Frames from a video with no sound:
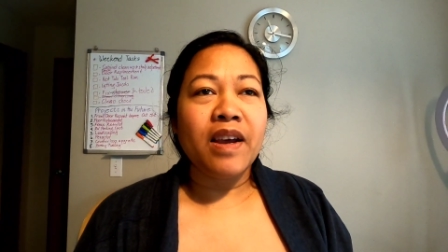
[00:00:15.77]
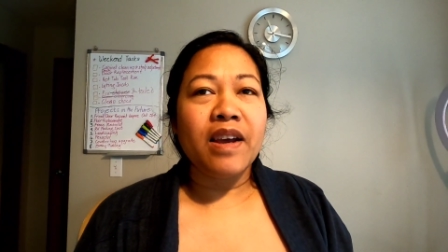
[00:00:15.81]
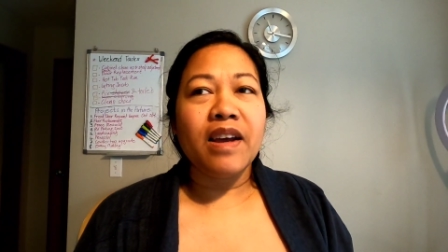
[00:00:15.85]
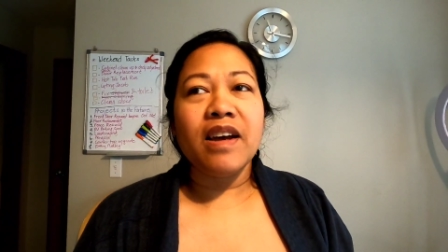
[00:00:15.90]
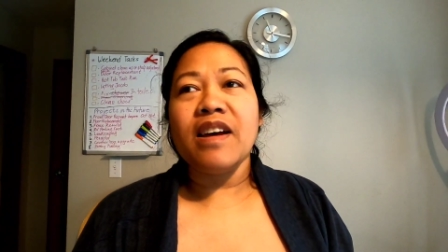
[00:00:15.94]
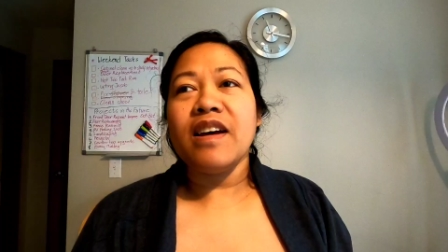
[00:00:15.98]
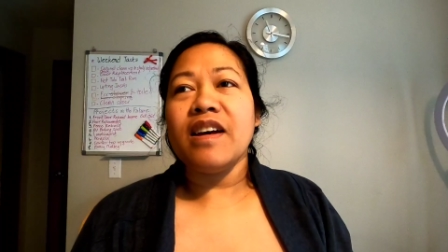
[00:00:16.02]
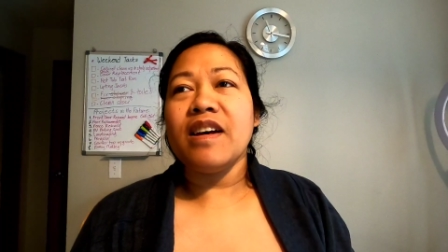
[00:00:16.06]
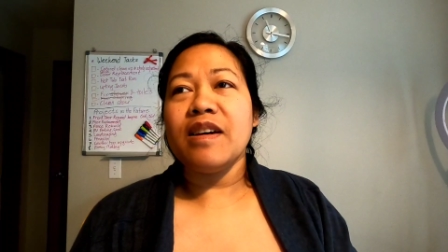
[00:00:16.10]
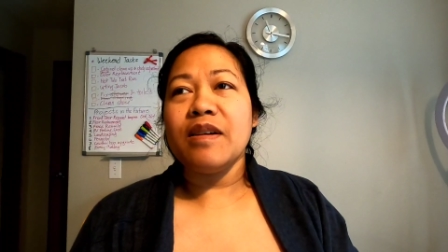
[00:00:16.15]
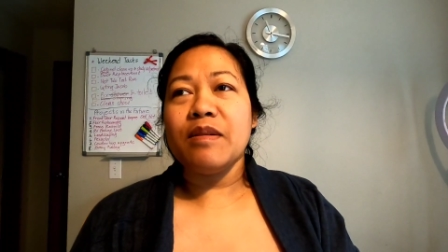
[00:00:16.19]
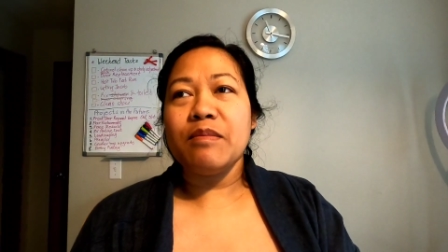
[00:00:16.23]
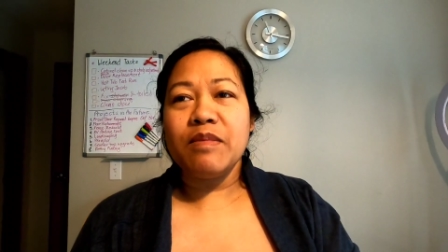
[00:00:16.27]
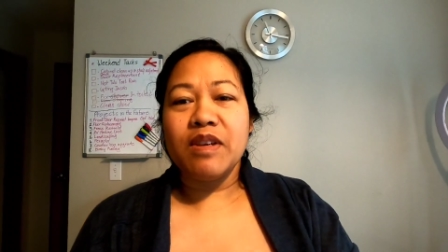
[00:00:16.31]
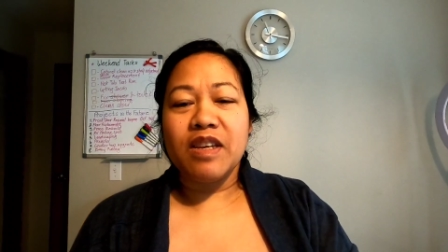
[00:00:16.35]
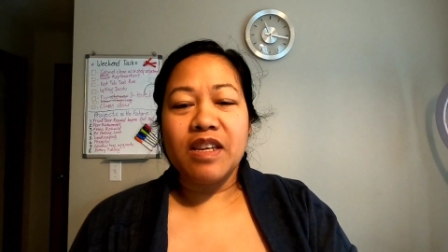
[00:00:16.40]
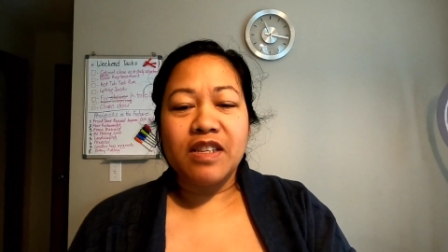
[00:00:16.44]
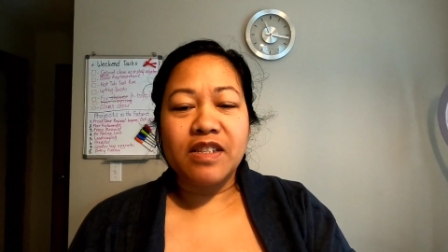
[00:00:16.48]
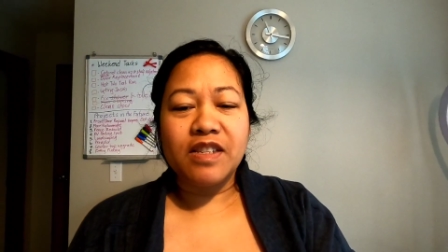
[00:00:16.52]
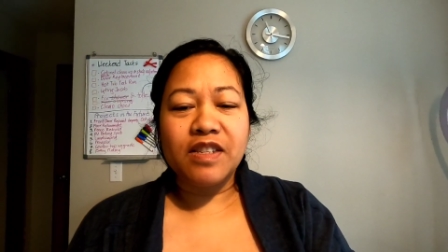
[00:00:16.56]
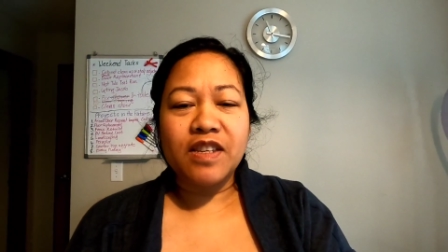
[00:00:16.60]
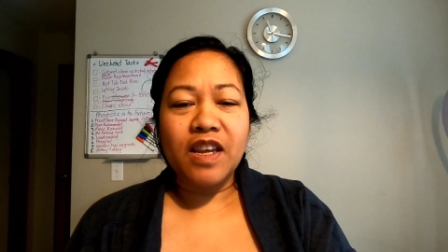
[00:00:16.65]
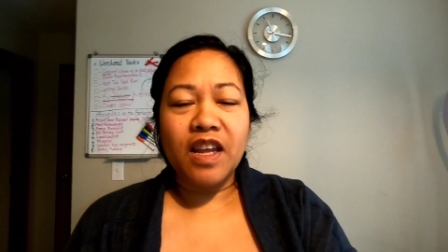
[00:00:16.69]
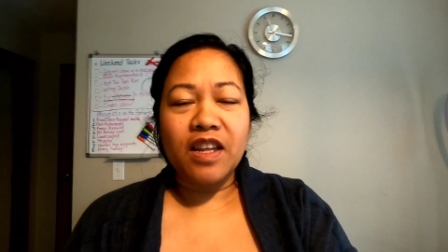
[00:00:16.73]
Um,
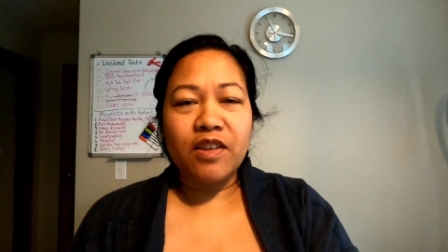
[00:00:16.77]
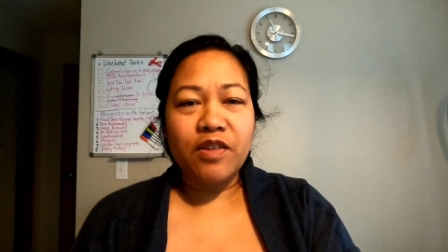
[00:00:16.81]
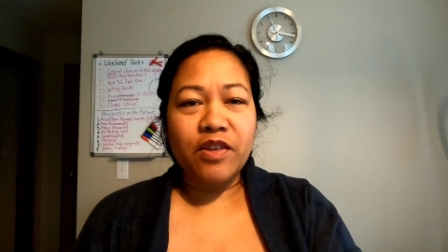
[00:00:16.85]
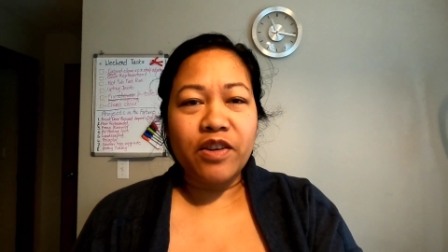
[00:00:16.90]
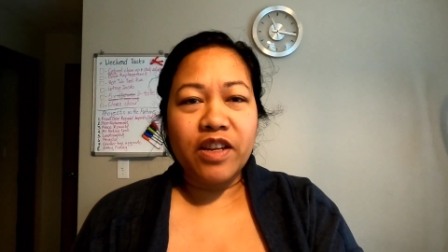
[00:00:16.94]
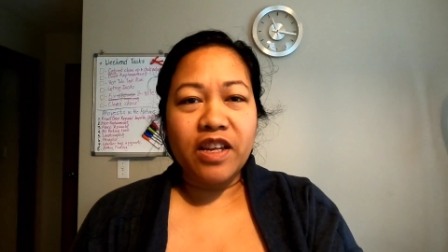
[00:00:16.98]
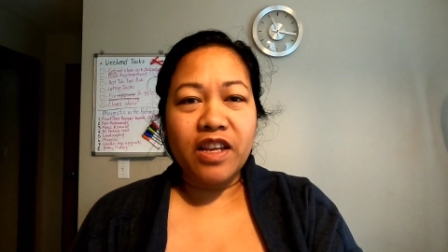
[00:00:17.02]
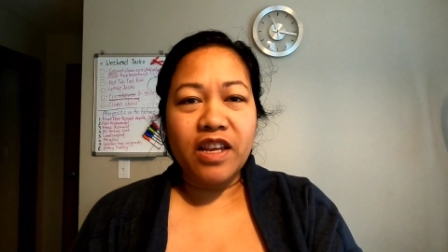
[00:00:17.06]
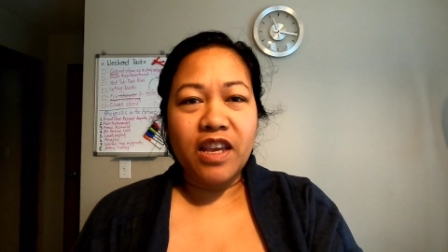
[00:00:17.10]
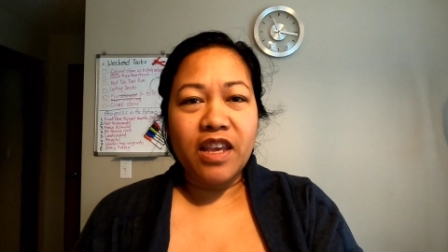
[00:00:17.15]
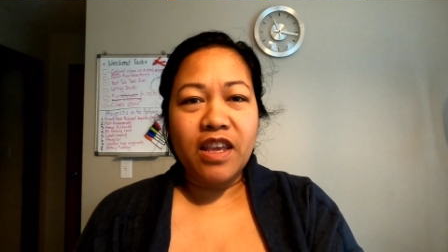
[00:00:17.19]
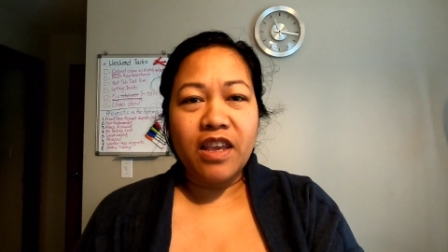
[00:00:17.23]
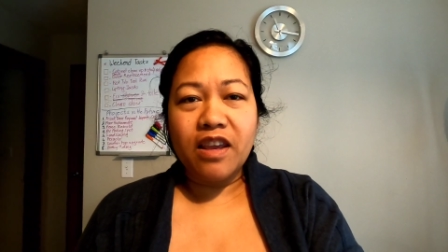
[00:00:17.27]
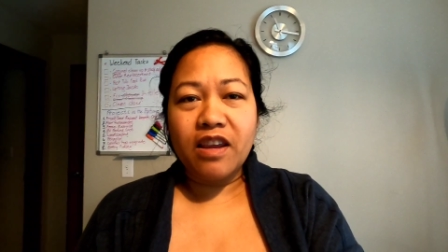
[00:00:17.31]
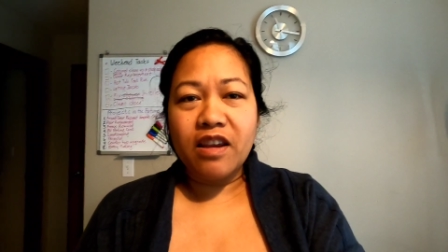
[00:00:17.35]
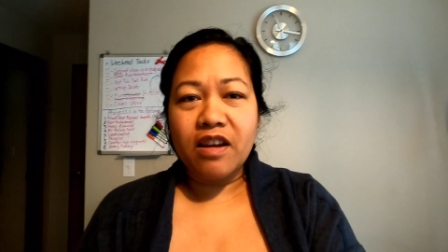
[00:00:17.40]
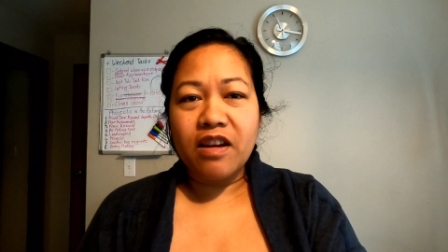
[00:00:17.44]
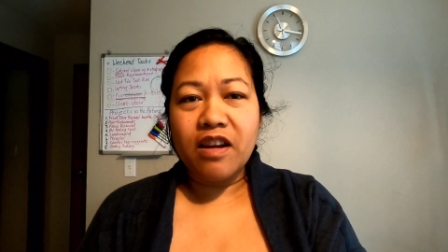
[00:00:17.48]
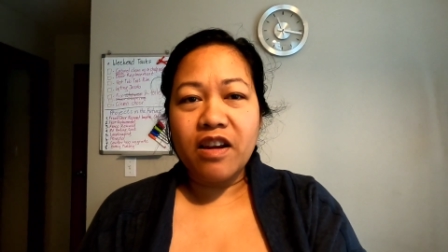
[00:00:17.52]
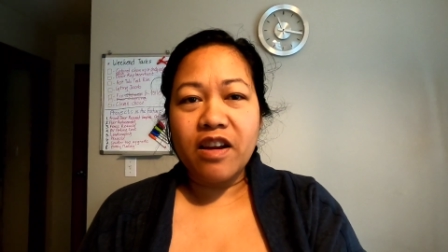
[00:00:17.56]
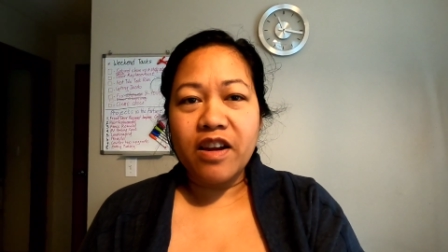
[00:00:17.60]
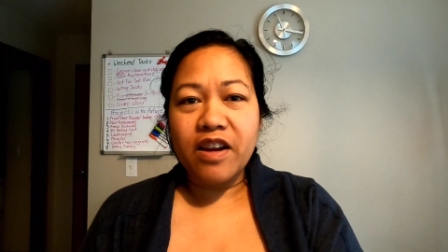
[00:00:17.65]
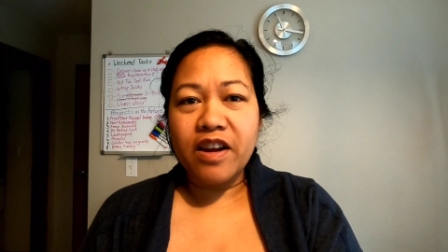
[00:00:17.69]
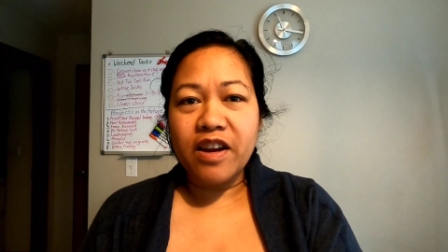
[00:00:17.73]
it's Saturday
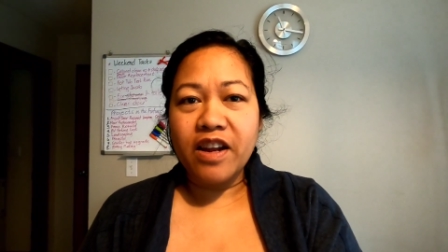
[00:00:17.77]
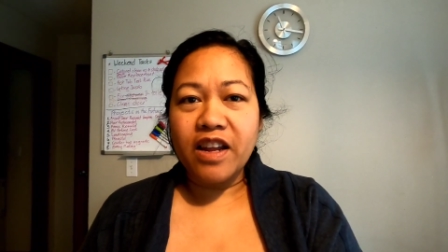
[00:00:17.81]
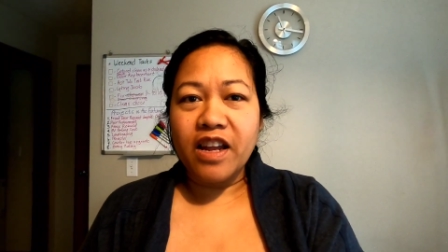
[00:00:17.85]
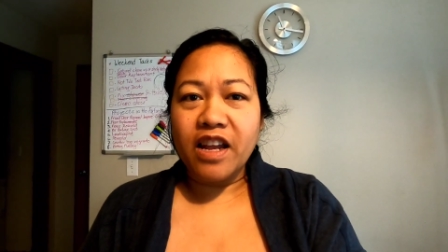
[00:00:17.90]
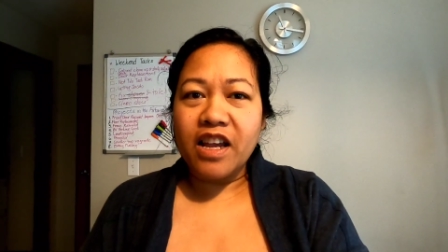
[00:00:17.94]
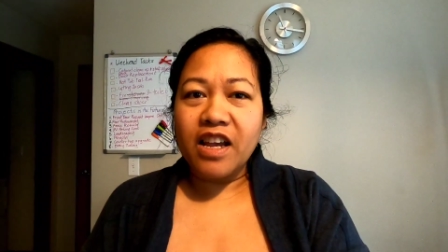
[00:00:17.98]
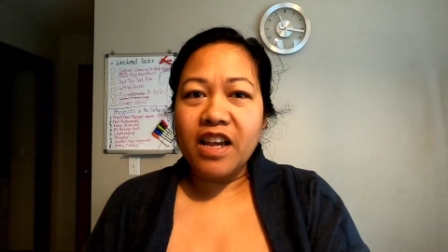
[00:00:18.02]
here,